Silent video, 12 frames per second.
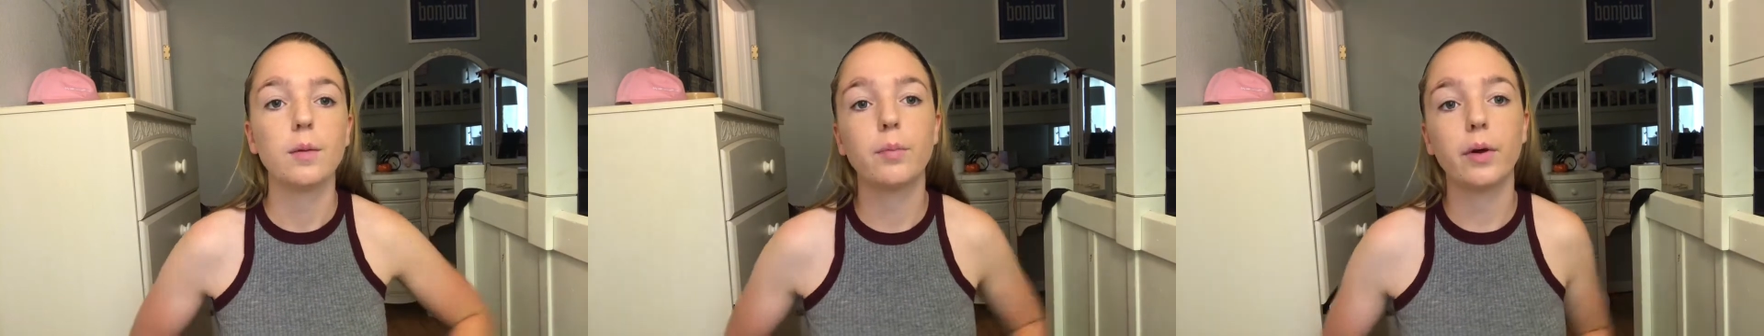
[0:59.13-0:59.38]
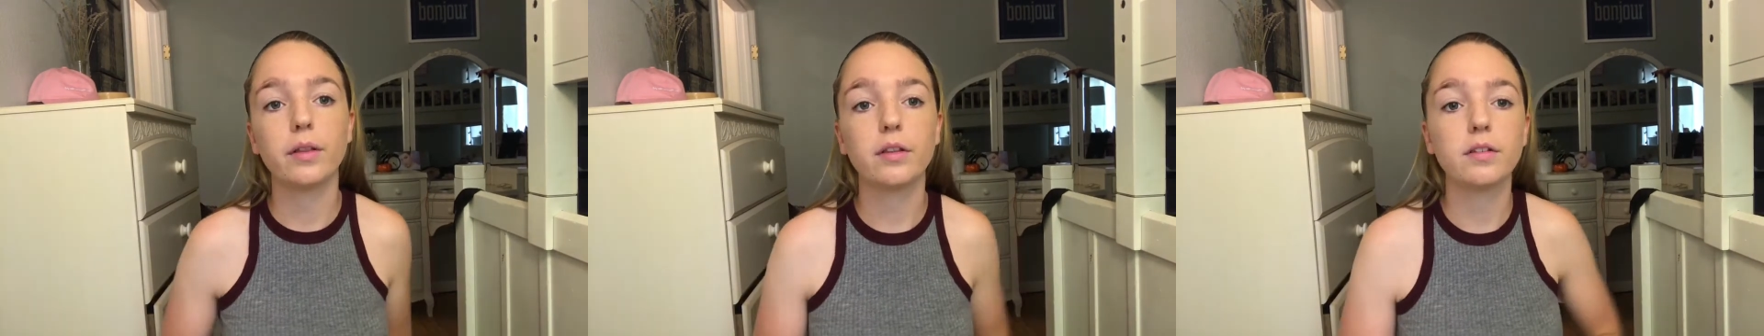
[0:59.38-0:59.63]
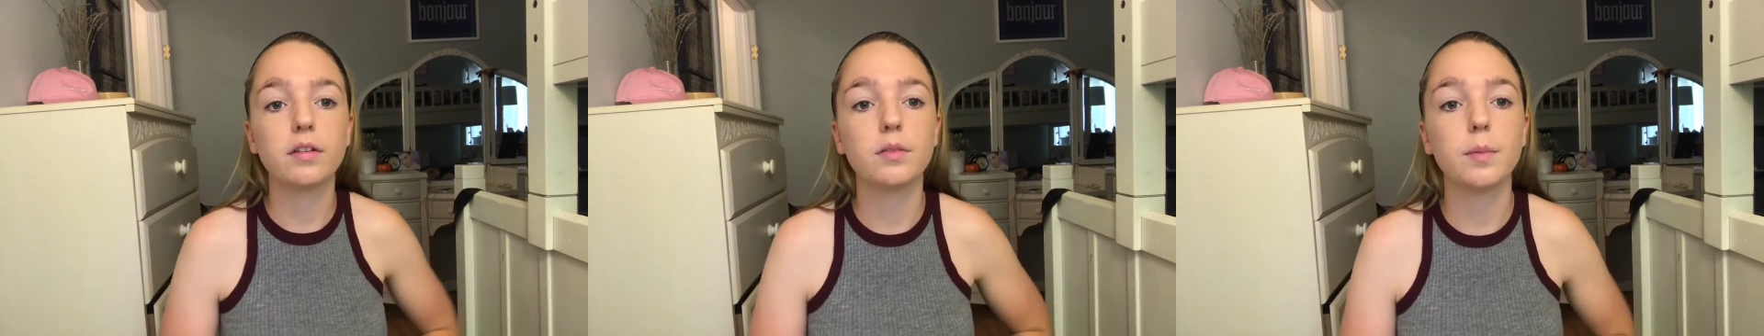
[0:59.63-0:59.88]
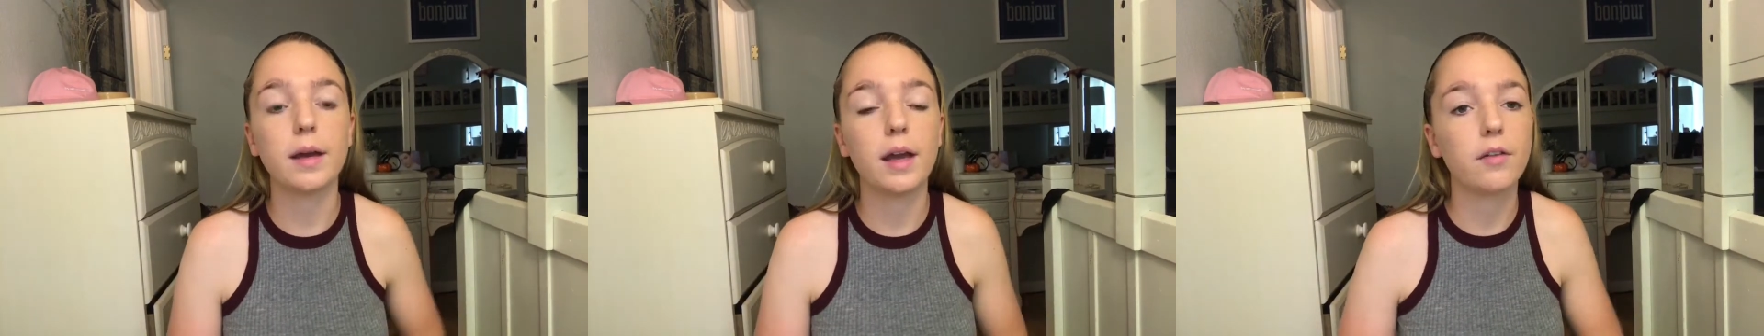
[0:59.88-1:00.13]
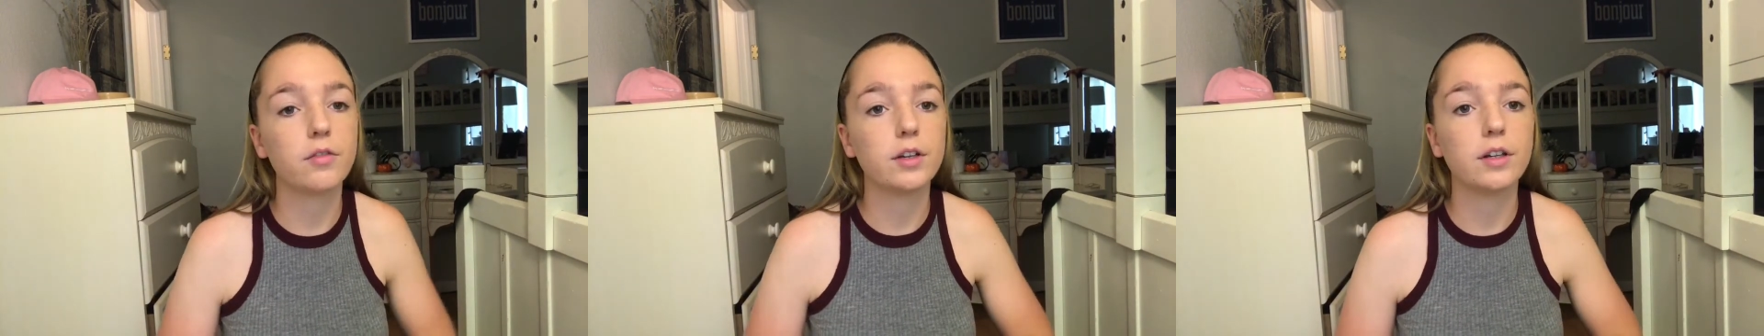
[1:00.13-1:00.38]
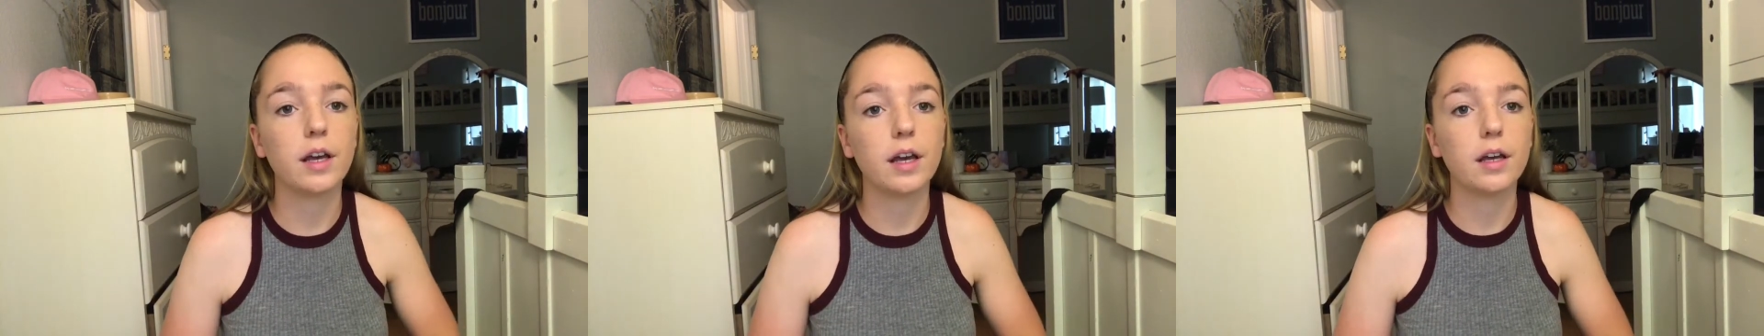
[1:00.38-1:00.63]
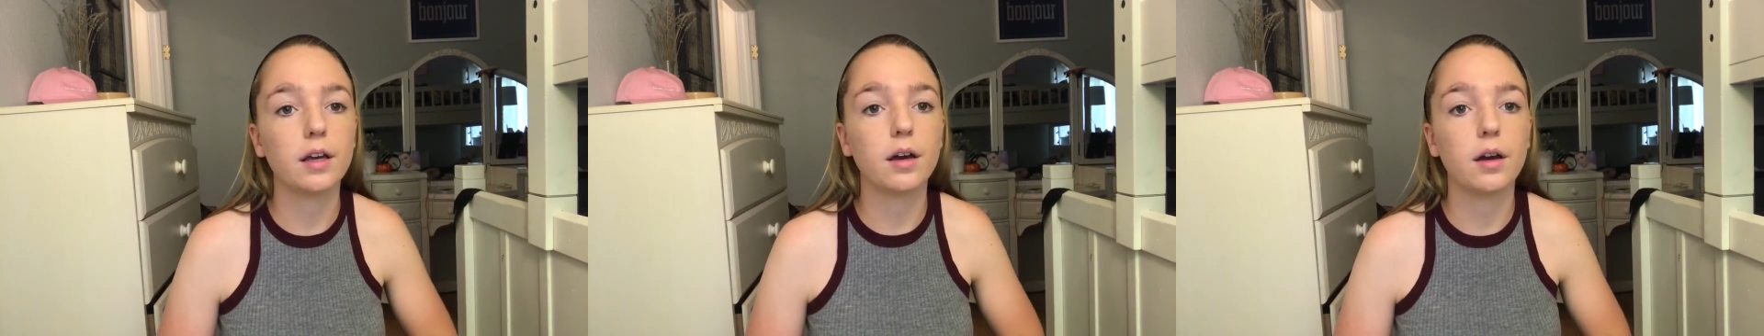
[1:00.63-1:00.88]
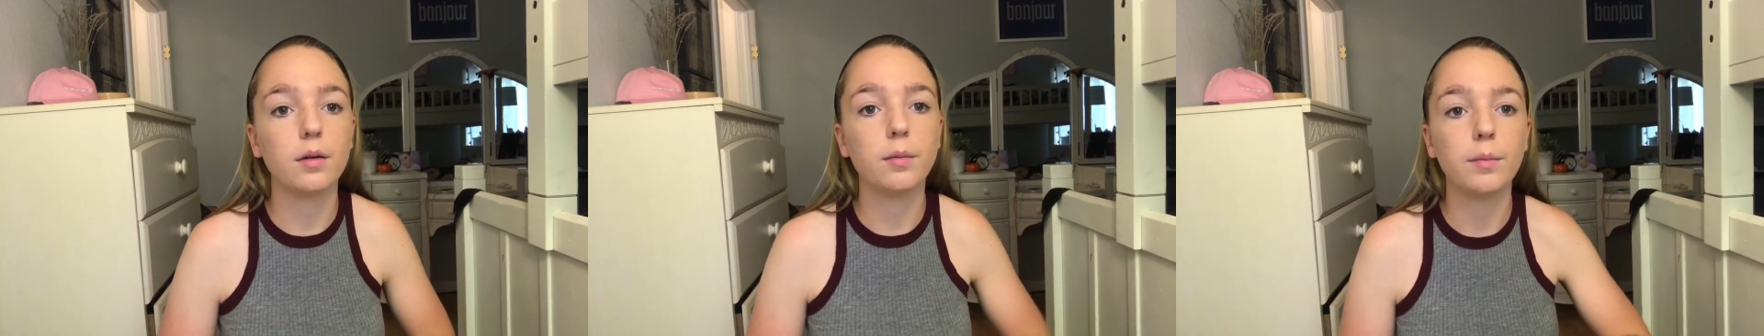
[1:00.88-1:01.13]
but this is my everyday
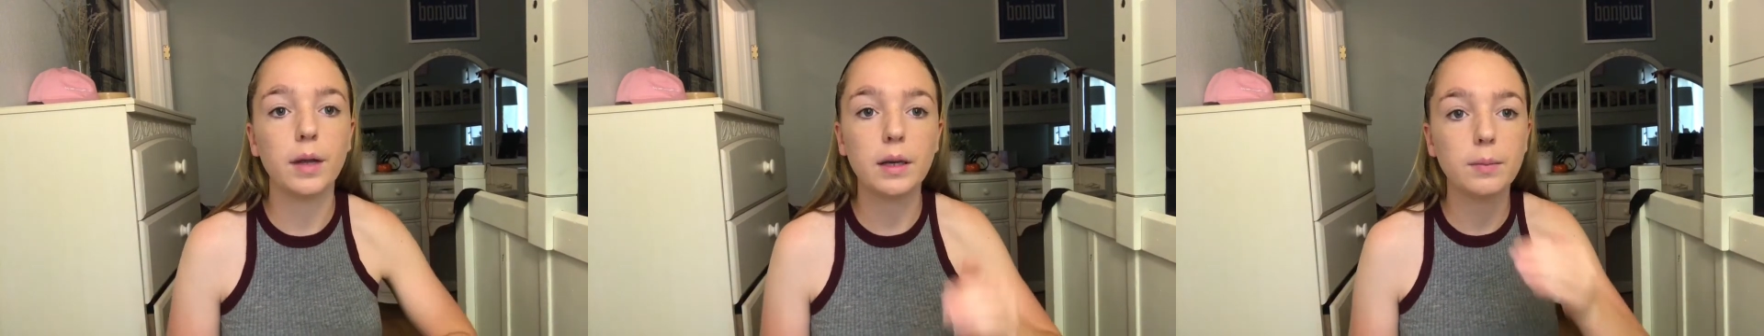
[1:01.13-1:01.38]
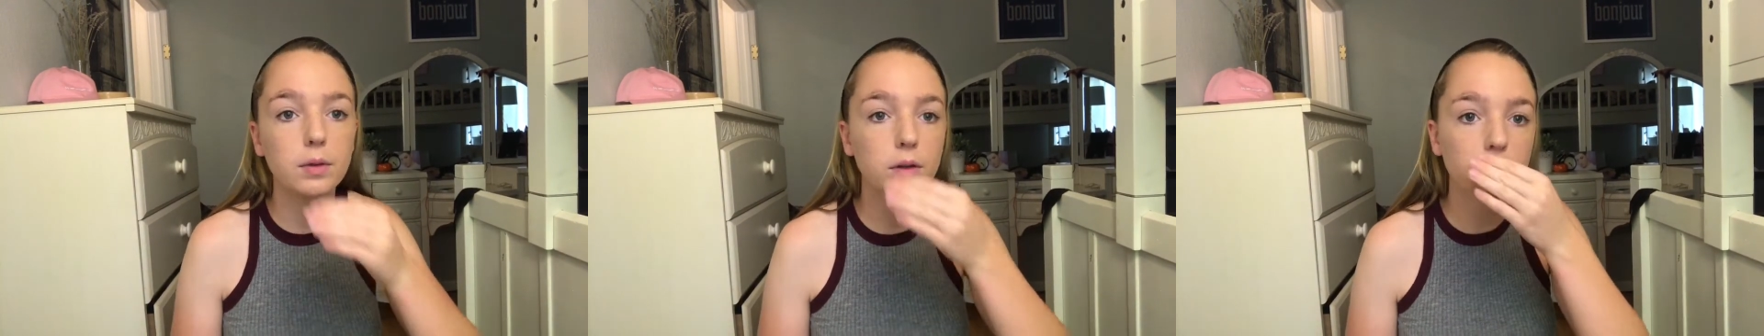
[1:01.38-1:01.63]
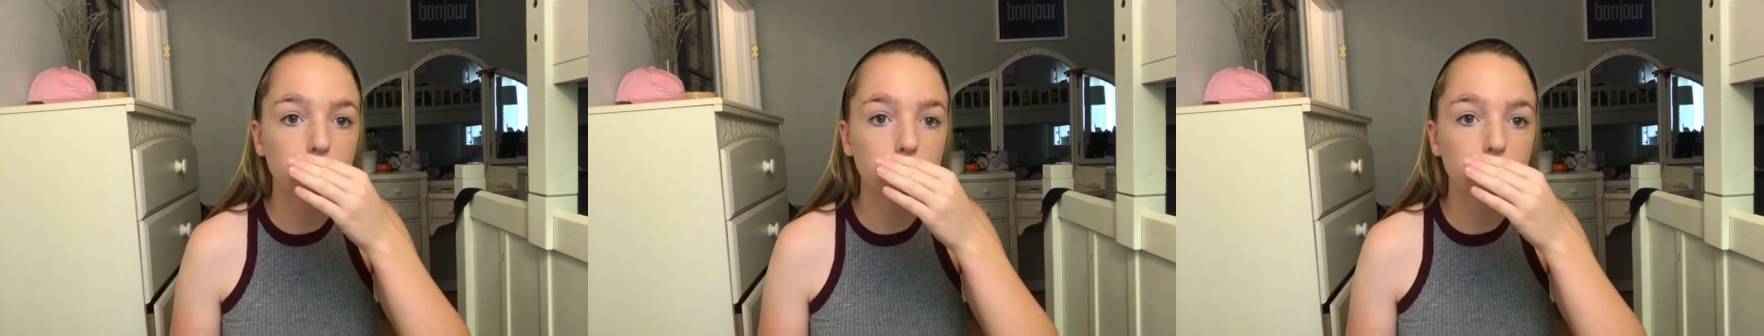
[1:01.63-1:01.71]
makeup look,